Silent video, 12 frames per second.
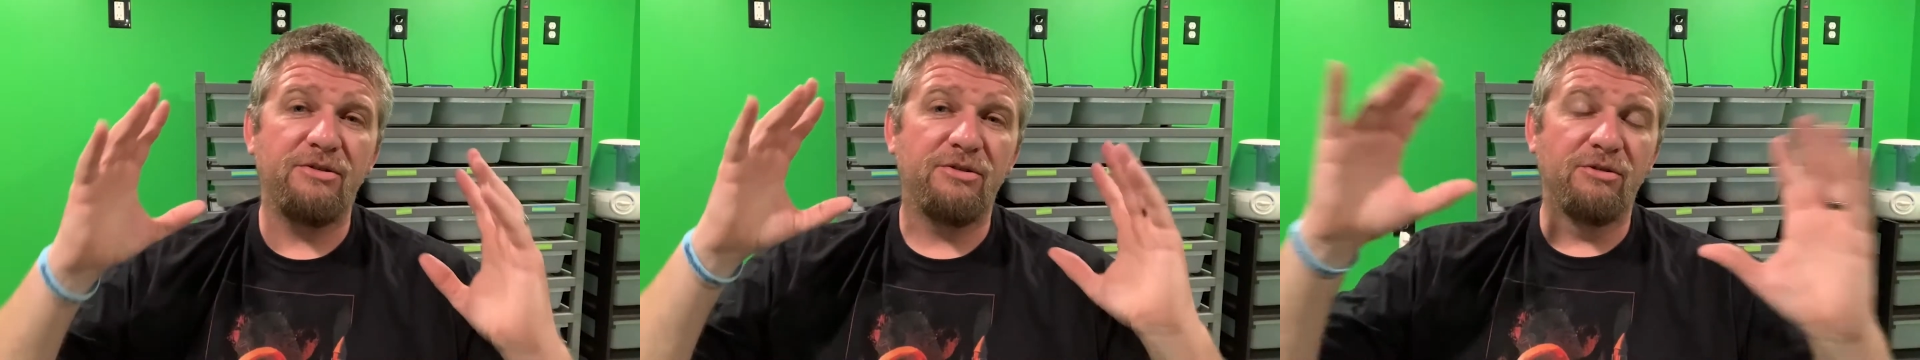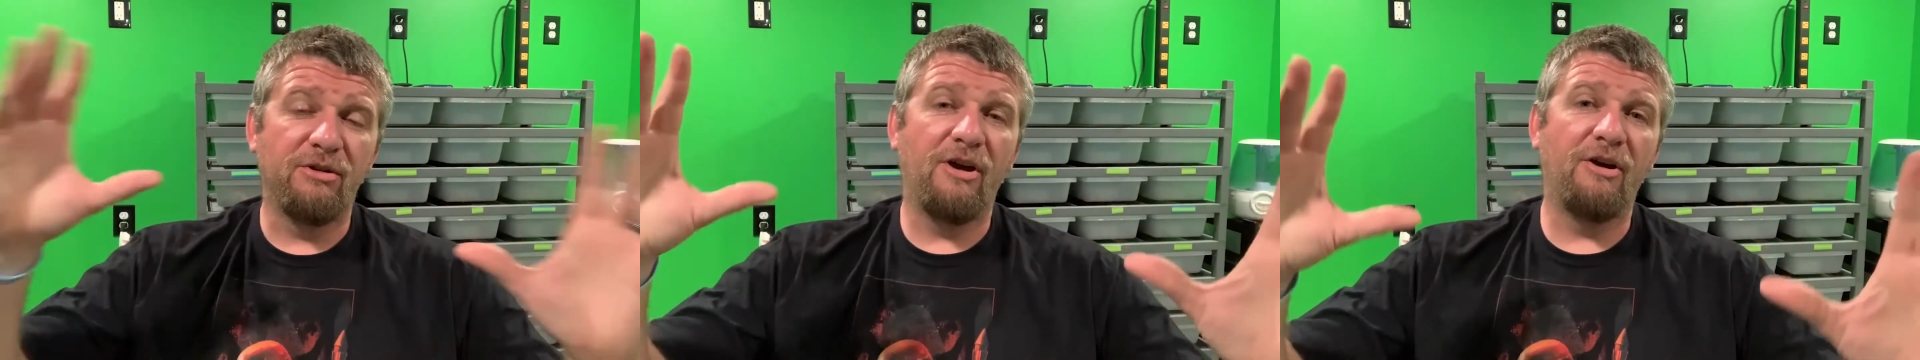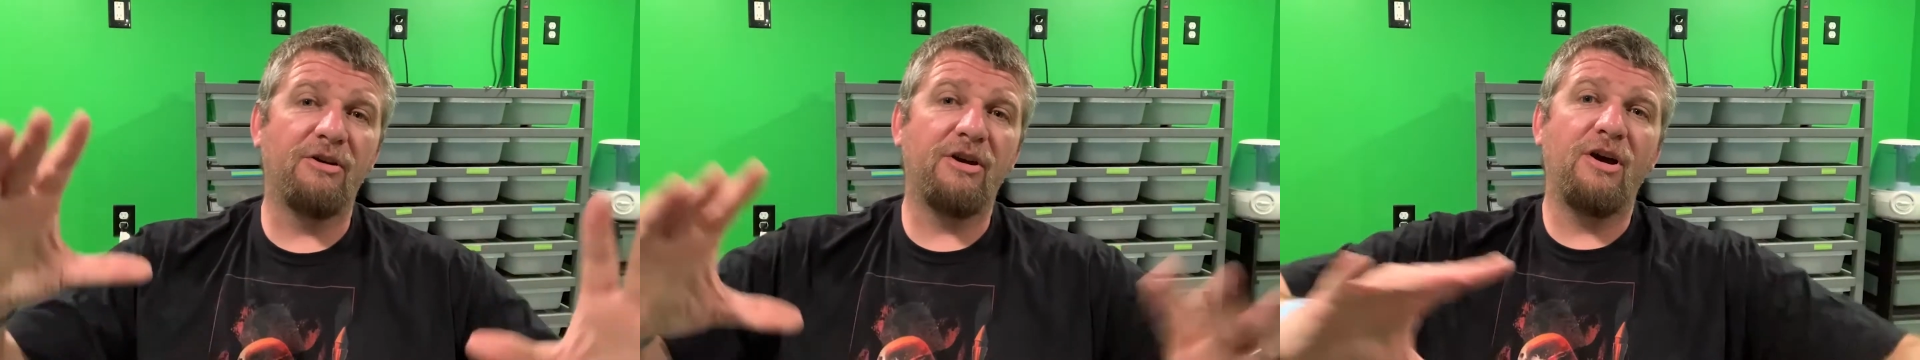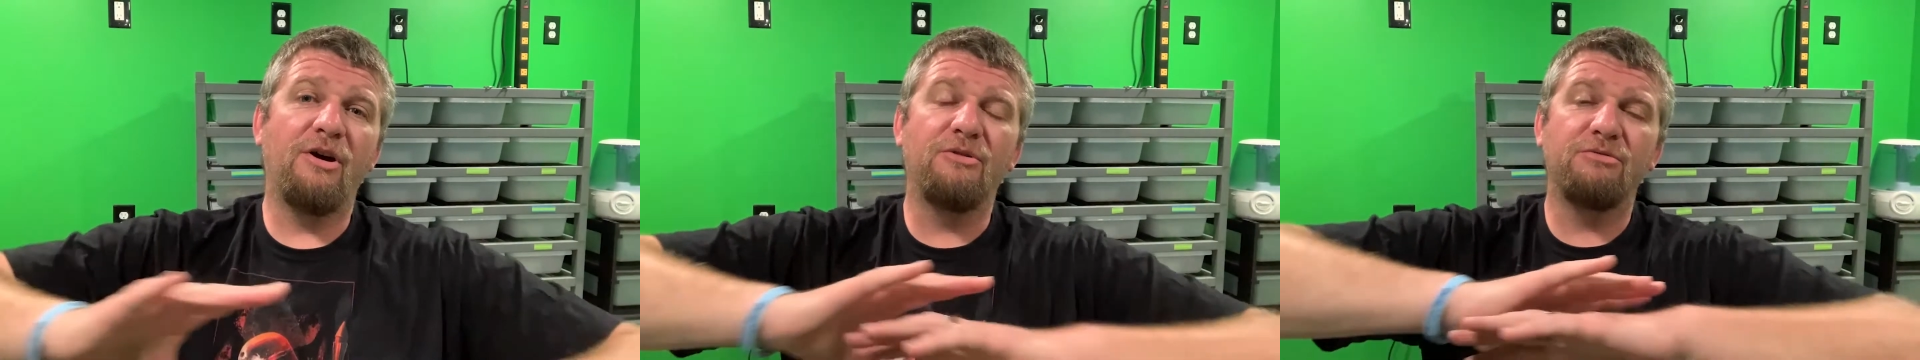Your
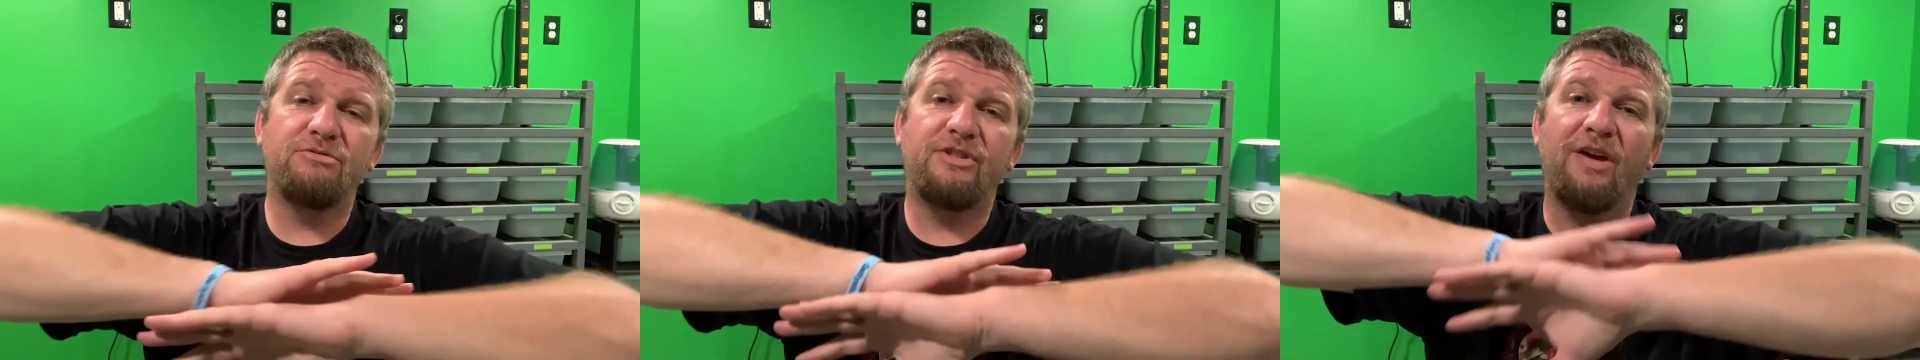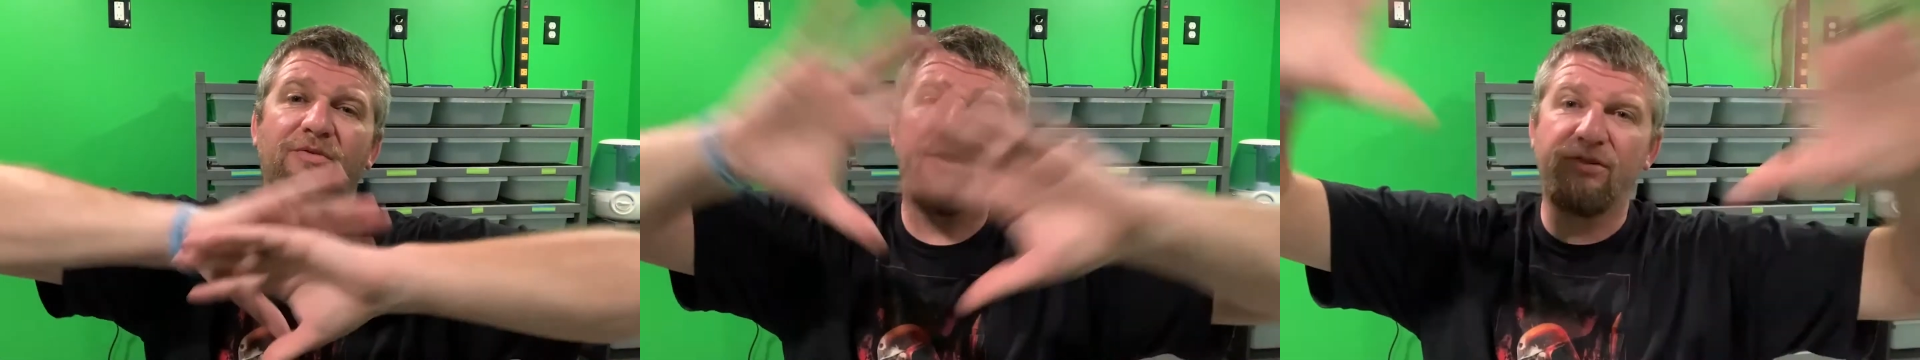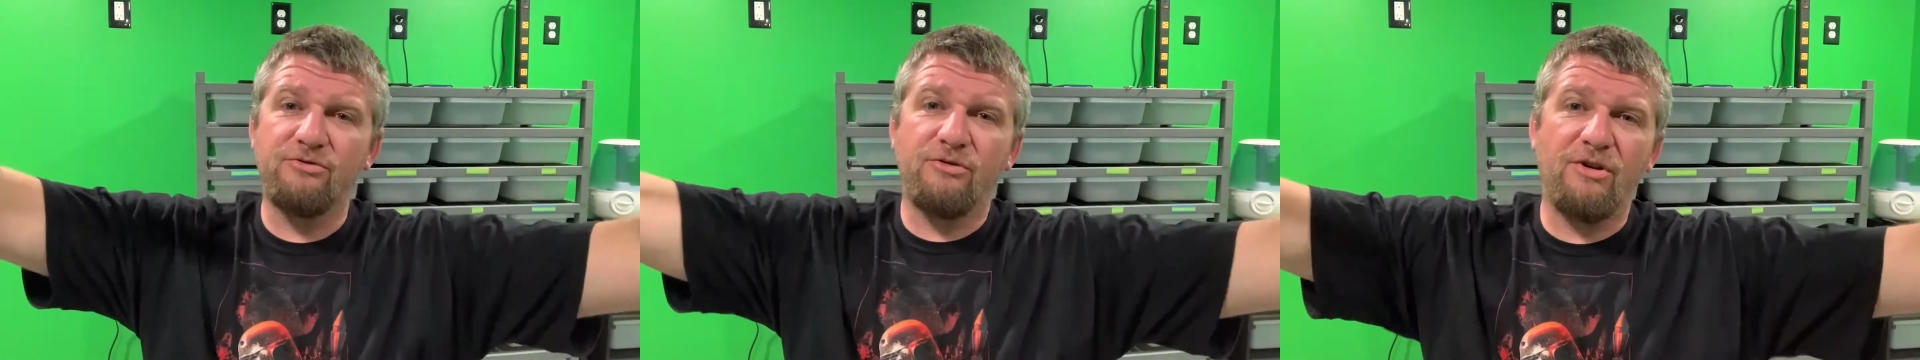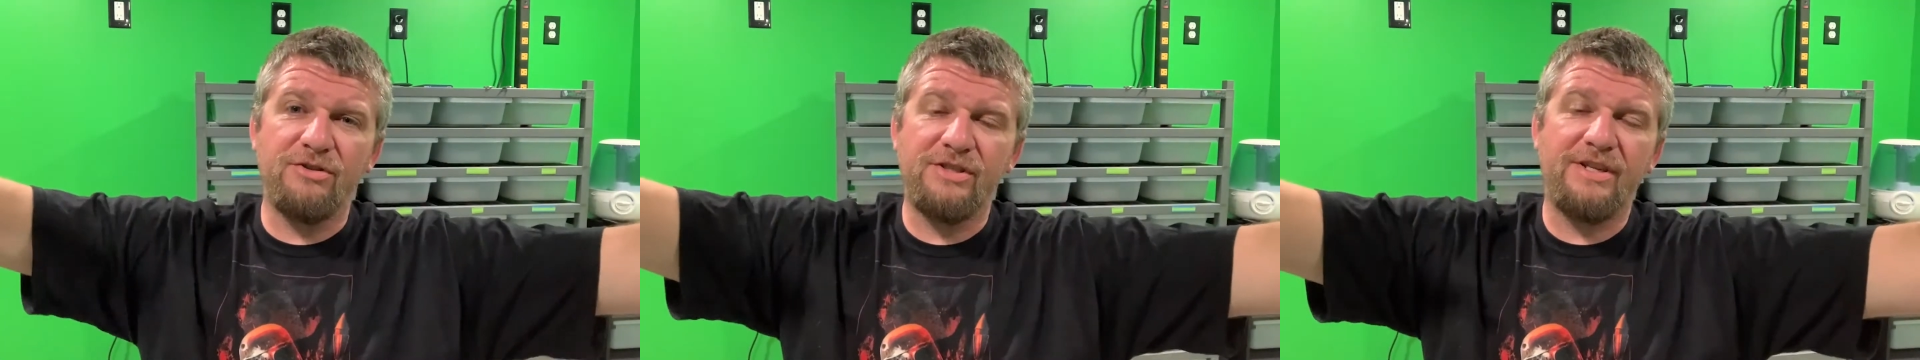logo definitely
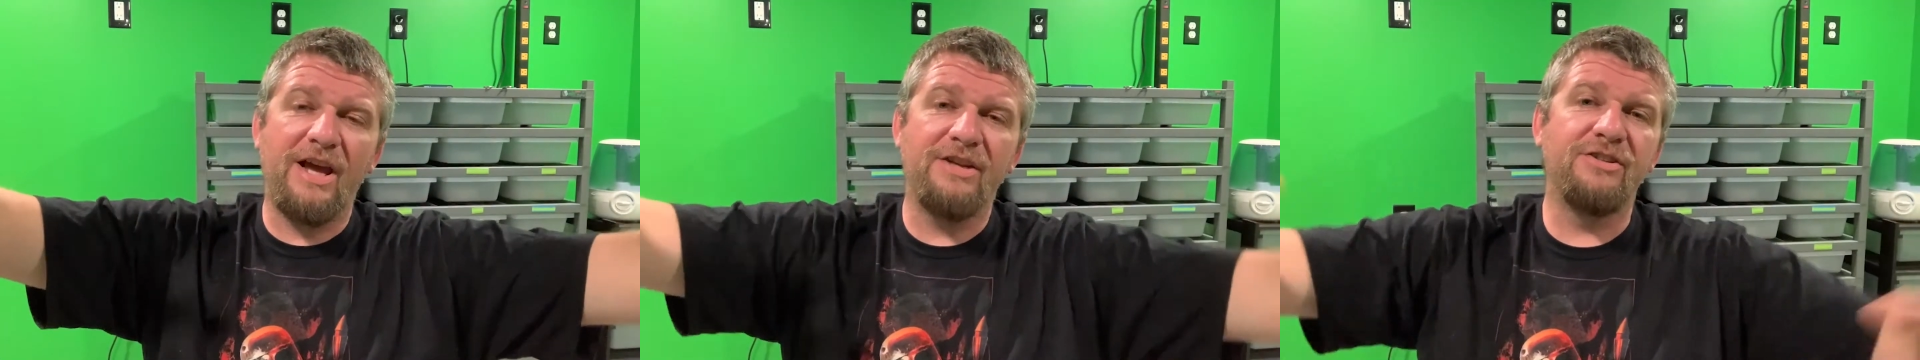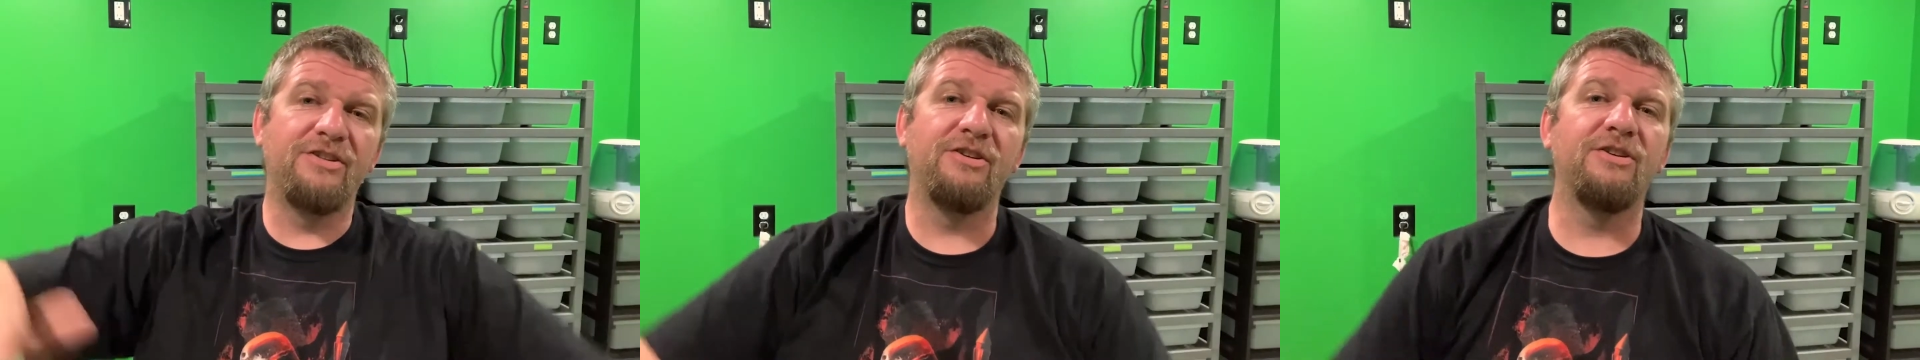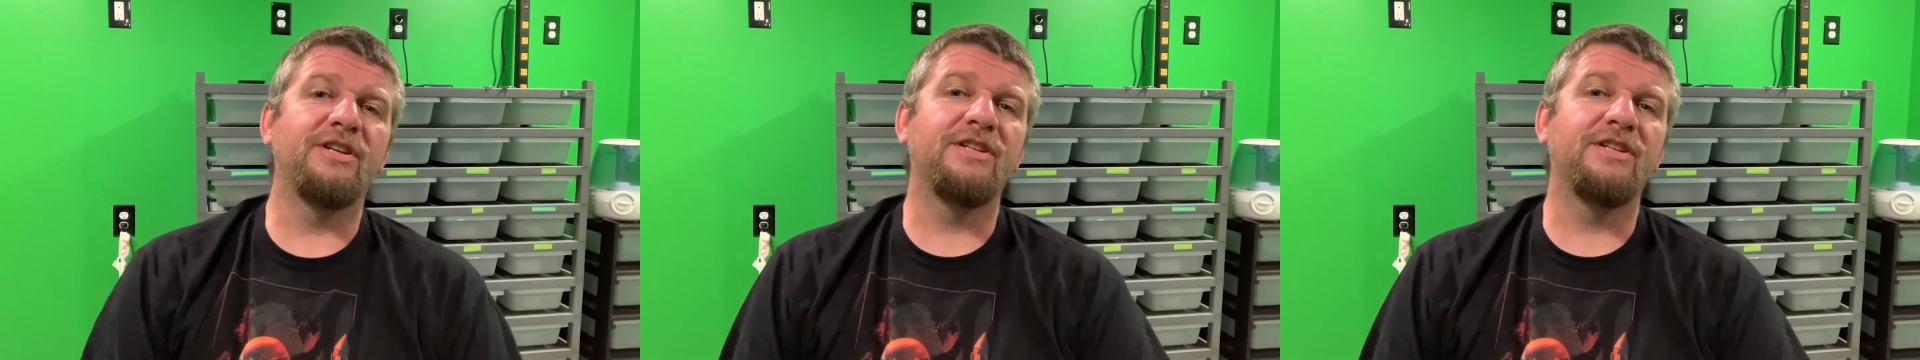draws attention to you.